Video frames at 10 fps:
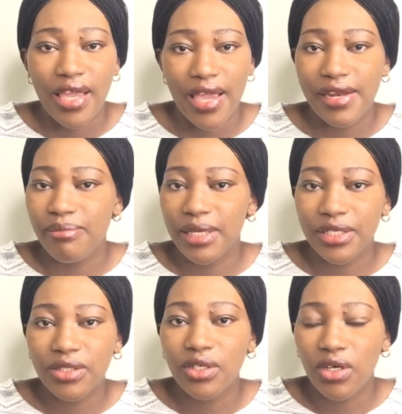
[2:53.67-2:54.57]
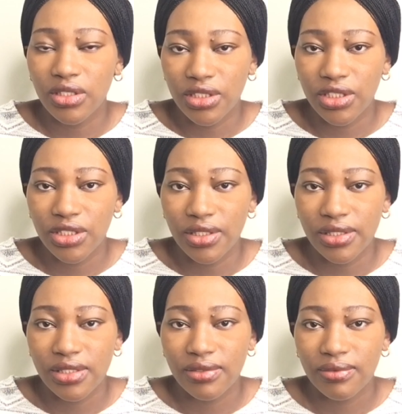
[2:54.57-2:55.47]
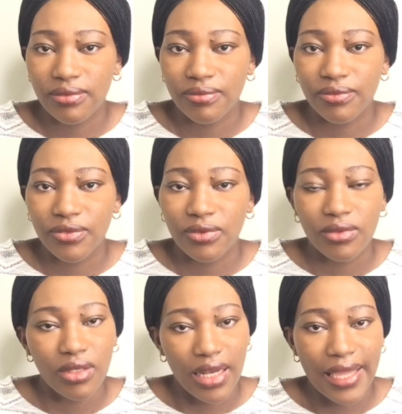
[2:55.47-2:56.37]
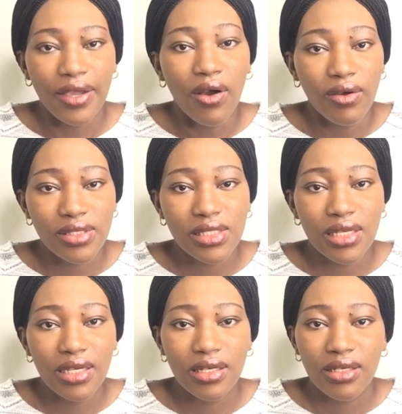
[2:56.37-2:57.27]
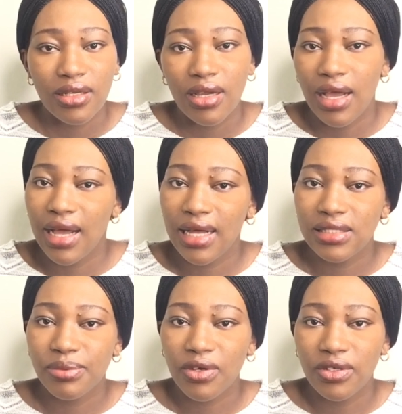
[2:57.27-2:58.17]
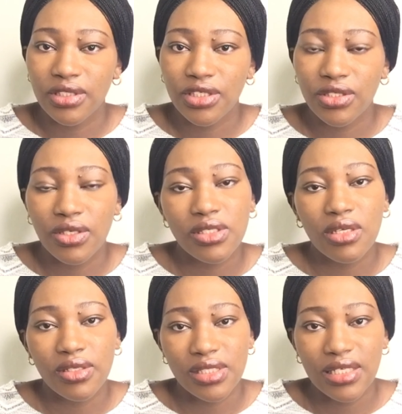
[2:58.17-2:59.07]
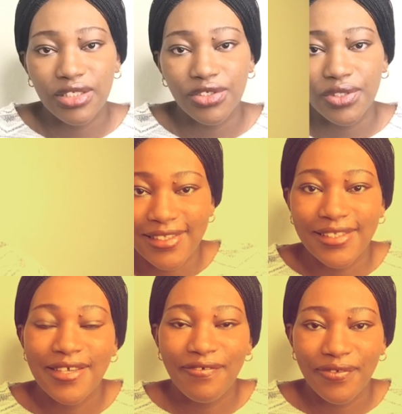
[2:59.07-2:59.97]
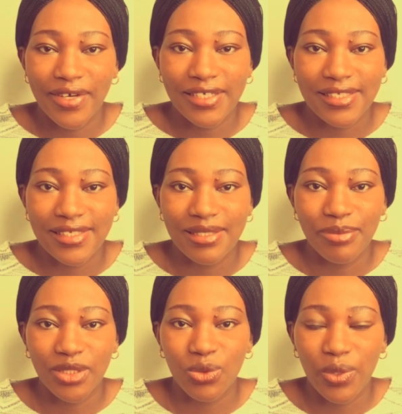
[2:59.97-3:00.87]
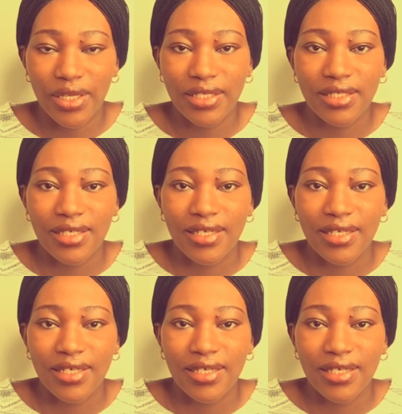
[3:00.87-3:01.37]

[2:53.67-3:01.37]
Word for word: any medical conditions like ulcer, heart conditions, or surgery. The differences between